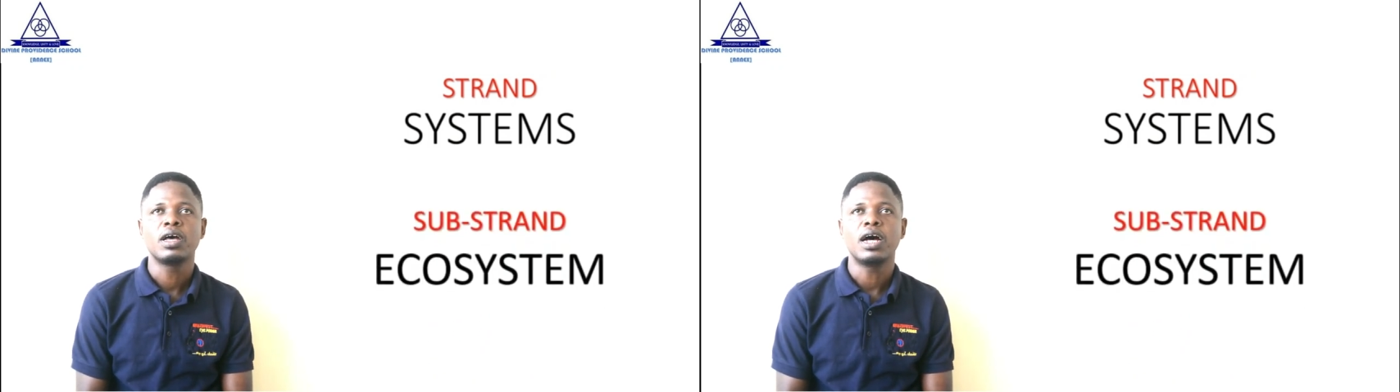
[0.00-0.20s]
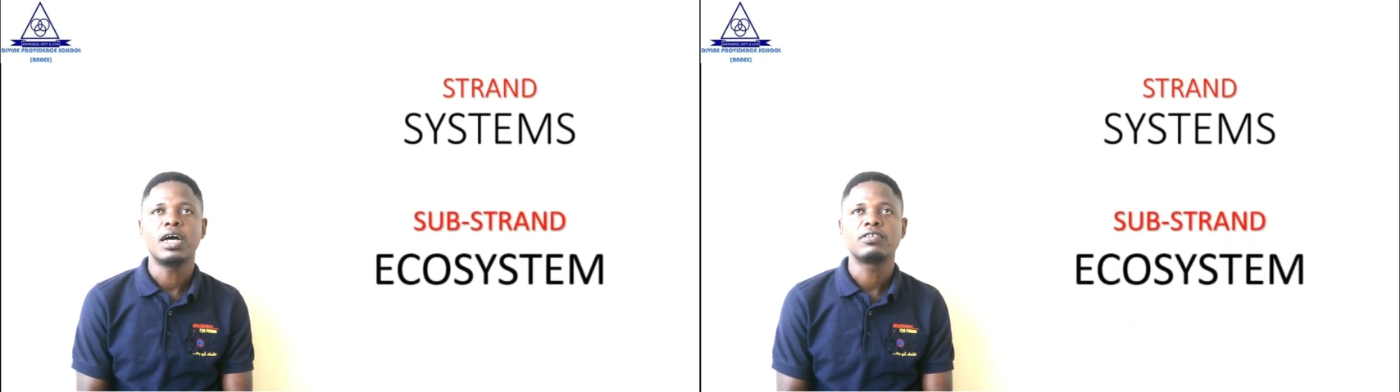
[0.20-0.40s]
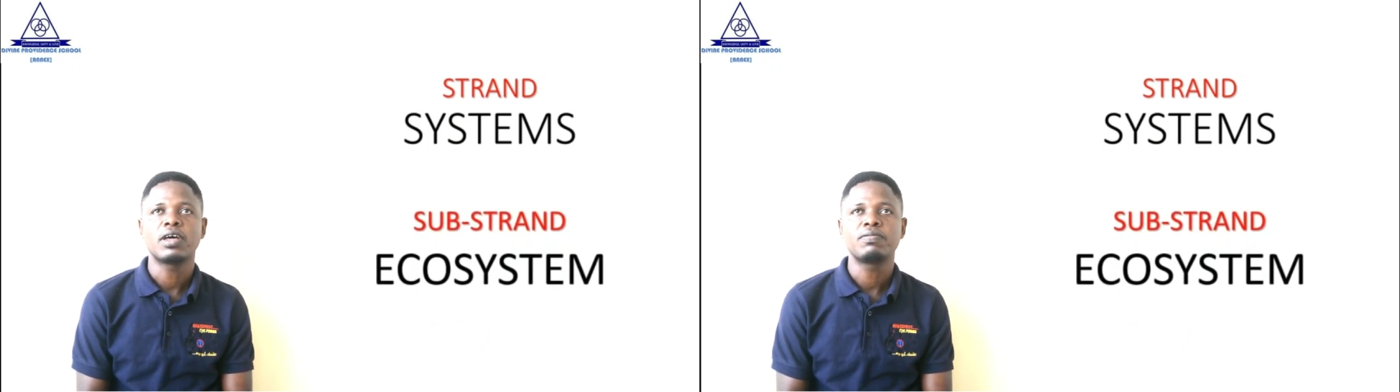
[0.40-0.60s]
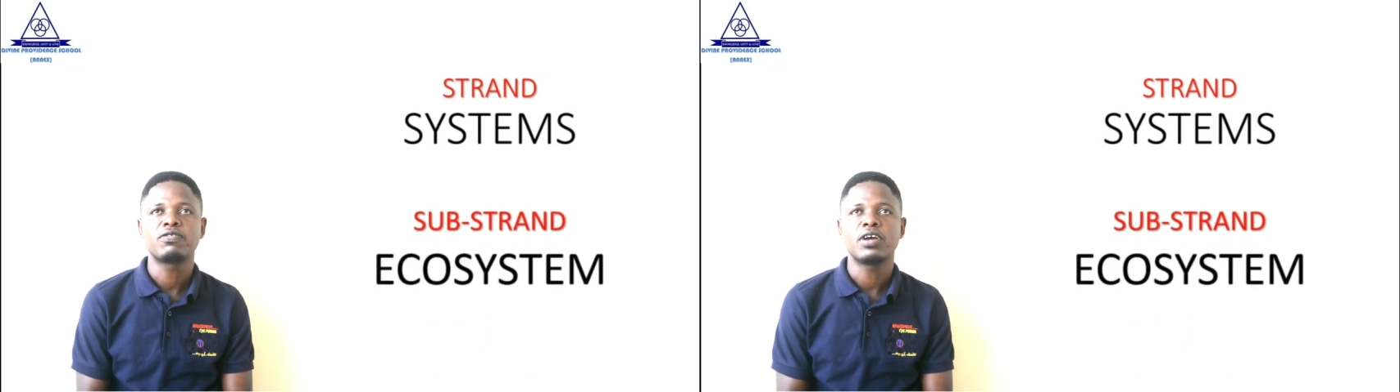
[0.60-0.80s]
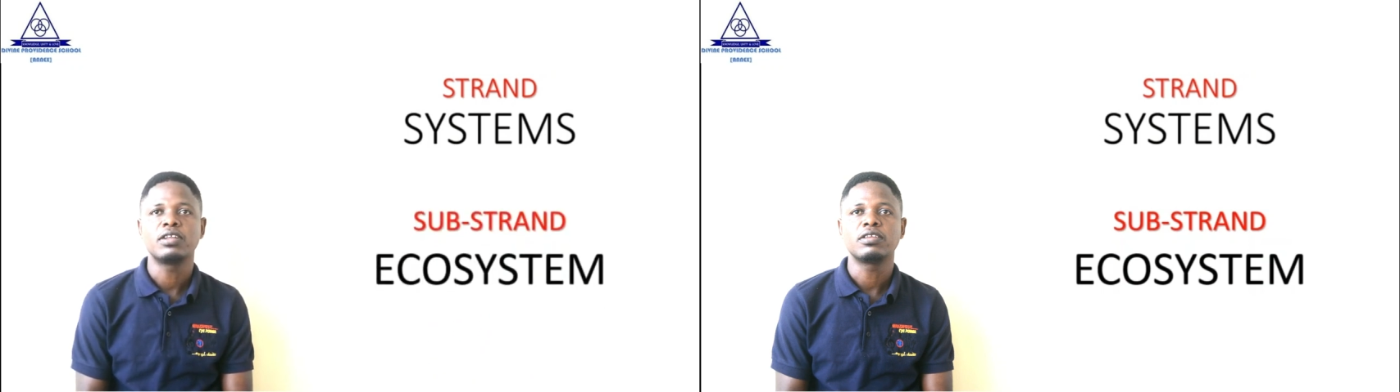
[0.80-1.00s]
Our
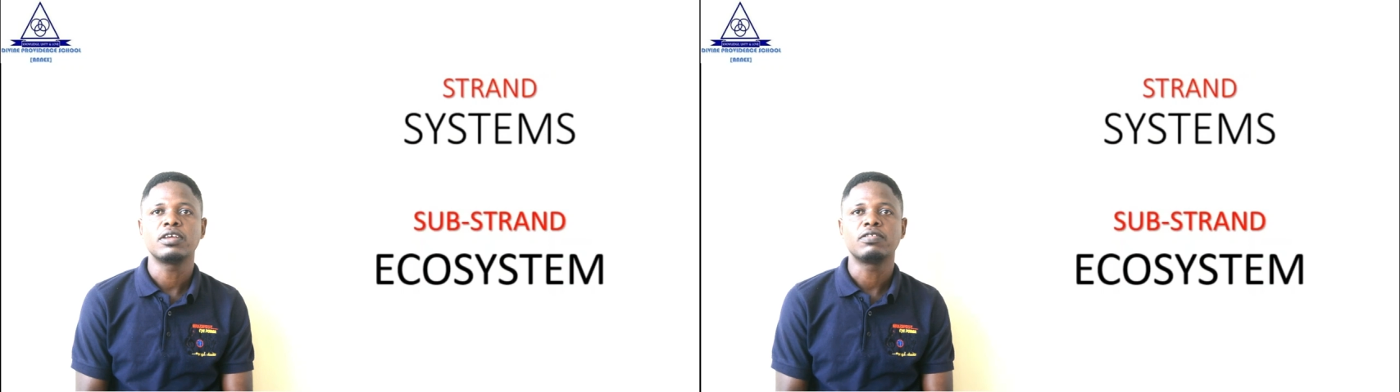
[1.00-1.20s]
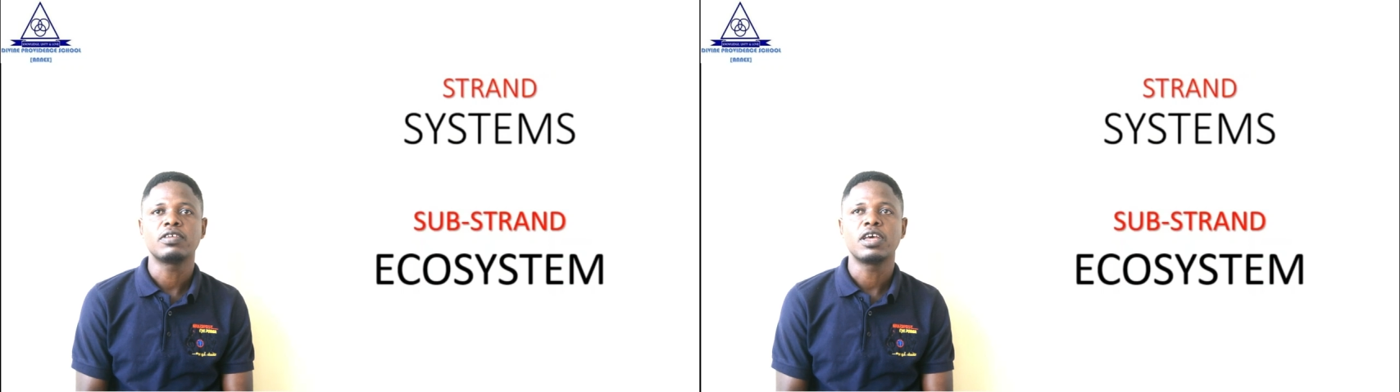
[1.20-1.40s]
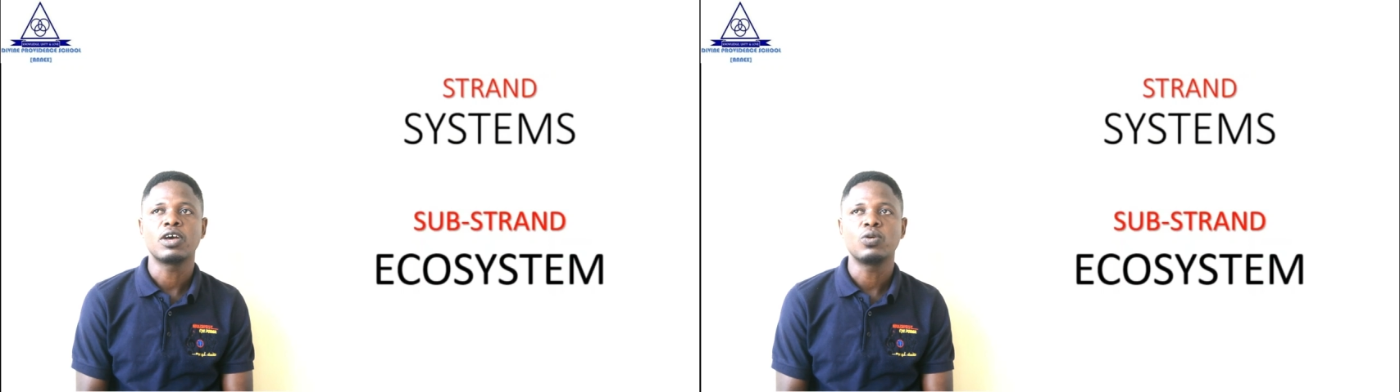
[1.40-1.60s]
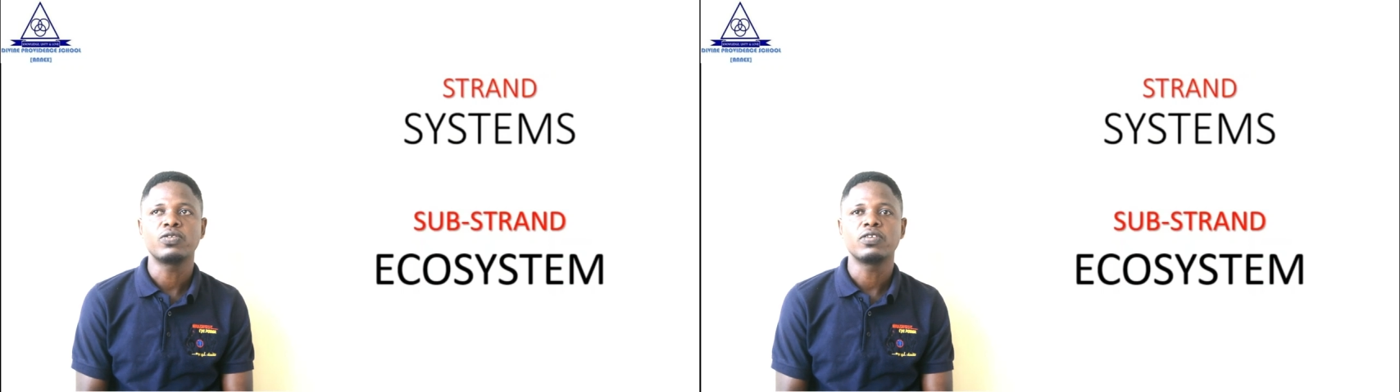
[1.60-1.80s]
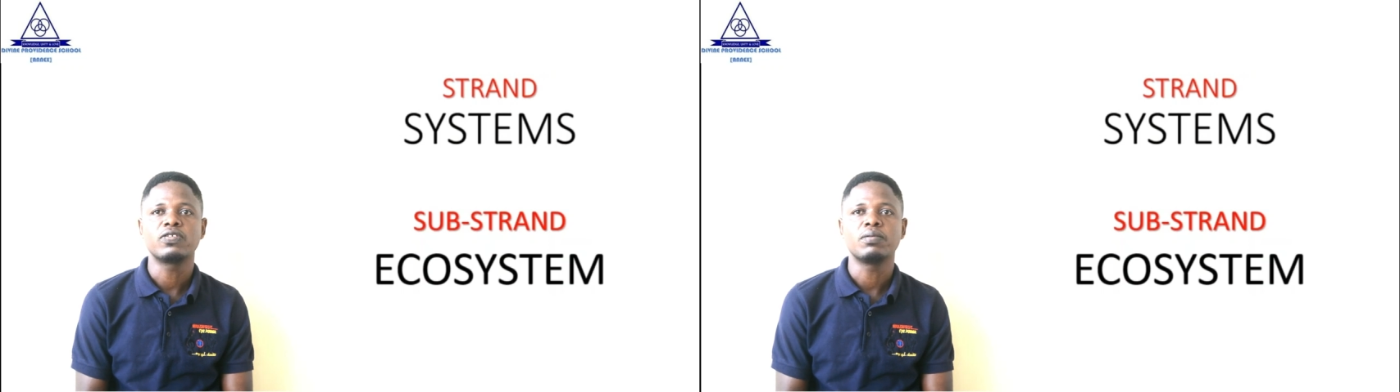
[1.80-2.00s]
substrand is
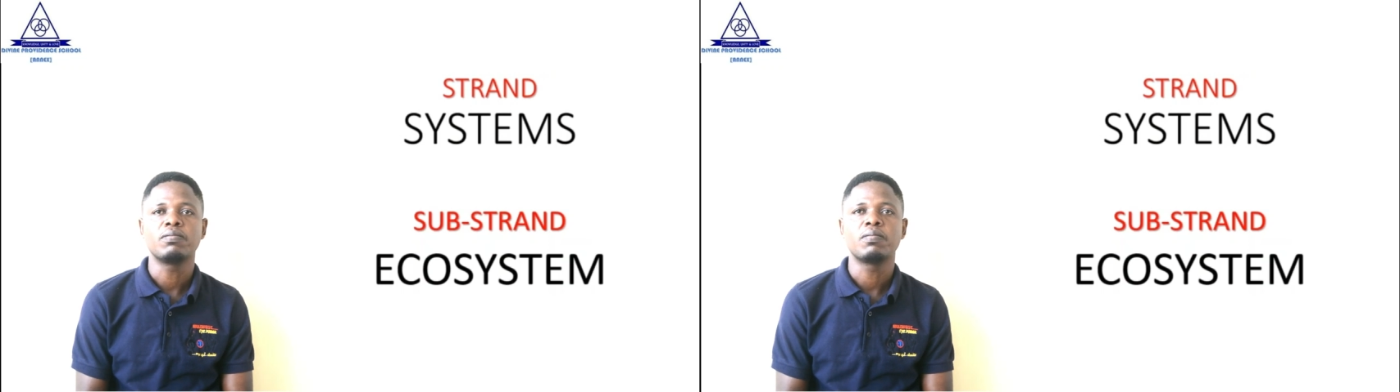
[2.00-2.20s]
ecosystem.